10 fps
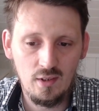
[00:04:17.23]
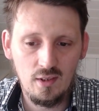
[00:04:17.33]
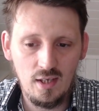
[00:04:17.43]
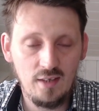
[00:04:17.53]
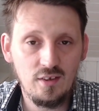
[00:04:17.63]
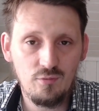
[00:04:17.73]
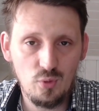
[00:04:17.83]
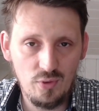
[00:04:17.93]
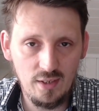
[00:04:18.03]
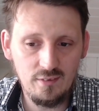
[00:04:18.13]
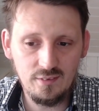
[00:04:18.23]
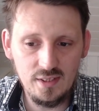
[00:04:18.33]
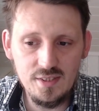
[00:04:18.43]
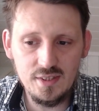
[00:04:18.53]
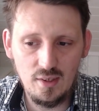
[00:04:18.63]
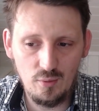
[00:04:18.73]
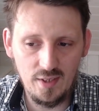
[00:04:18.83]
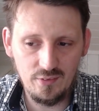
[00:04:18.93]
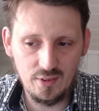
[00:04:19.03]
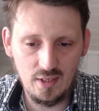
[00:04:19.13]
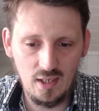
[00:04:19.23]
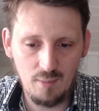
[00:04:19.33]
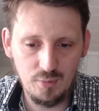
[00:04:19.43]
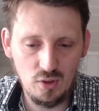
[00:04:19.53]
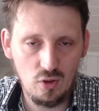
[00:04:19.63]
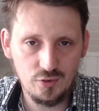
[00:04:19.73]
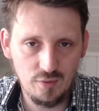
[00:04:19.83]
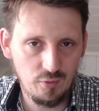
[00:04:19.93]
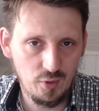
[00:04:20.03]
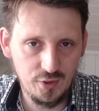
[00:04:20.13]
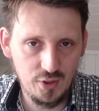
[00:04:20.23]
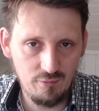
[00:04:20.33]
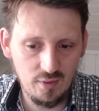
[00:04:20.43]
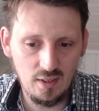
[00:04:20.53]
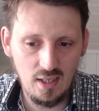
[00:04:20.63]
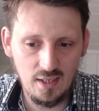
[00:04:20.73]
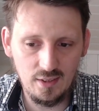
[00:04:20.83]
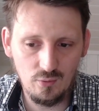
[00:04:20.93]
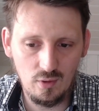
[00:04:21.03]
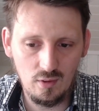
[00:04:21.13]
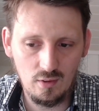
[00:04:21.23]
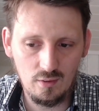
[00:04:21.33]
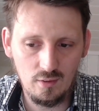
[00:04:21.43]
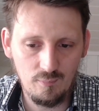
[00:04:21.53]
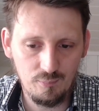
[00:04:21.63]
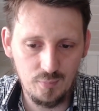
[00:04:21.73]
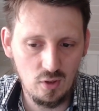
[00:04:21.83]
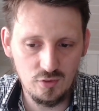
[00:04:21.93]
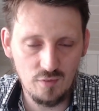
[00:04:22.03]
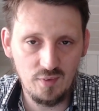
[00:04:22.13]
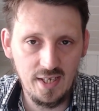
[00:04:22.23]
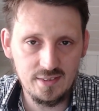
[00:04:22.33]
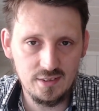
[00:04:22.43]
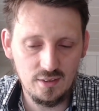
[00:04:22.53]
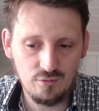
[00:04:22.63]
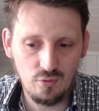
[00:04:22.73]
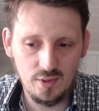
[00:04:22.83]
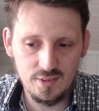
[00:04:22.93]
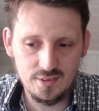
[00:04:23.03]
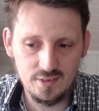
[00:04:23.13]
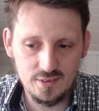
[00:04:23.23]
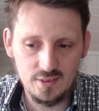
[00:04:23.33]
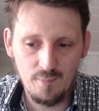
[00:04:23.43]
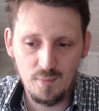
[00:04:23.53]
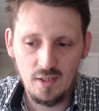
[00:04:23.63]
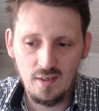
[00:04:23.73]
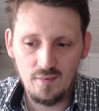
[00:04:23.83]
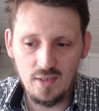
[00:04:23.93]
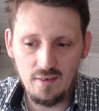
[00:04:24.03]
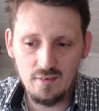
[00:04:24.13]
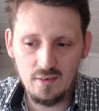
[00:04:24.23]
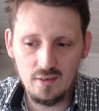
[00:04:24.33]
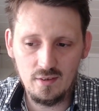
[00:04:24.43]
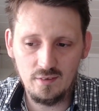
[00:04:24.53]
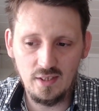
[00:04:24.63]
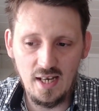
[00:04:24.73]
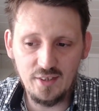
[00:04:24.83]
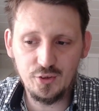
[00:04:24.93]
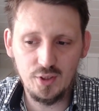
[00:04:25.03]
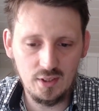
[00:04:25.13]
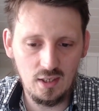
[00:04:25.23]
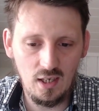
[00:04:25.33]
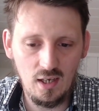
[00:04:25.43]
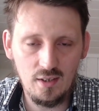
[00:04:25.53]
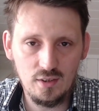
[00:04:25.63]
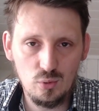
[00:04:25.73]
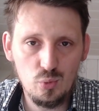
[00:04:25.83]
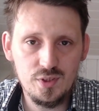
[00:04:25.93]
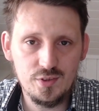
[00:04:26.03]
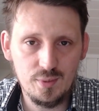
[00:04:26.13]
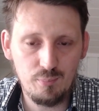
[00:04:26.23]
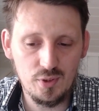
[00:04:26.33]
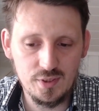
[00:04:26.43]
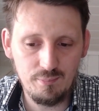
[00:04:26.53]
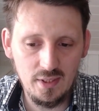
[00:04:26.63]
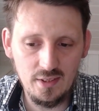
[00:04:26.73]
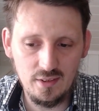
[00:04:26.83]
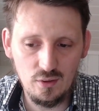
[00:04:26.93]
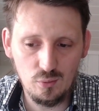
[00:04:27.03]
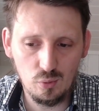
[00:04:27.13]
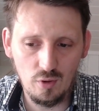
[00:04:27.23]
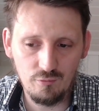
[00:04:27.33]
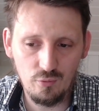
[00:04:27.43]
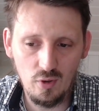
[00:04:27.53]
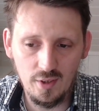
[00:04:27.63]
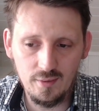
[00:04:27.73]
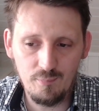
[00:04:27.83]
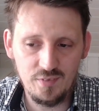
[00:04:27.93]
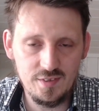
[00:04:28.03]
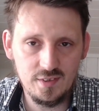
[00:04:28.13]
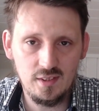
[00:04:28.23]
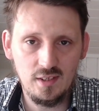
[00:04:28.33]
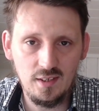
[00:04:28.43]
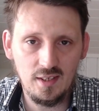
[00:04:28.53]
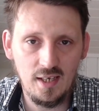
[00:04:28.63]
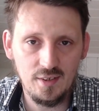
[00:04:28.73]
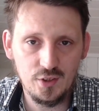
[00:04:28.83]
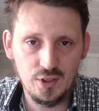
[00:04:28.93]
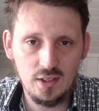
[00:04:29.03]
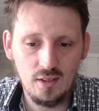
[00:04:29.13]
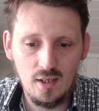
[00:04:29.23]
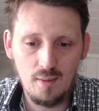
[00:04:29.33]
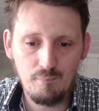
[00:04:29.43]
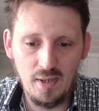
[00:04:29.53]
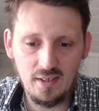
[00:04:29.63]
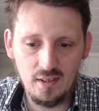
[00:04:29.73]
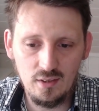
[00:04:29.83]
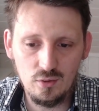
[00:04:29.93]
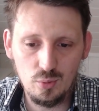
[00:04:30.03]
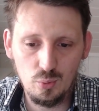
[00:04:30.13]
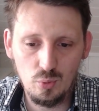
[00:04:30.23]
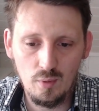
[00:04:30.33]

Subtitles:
And if you then decelerate the car because of a red traffic light or because of an accident, for instance, then an electric car uses the possibility to convert this kinetic energy back into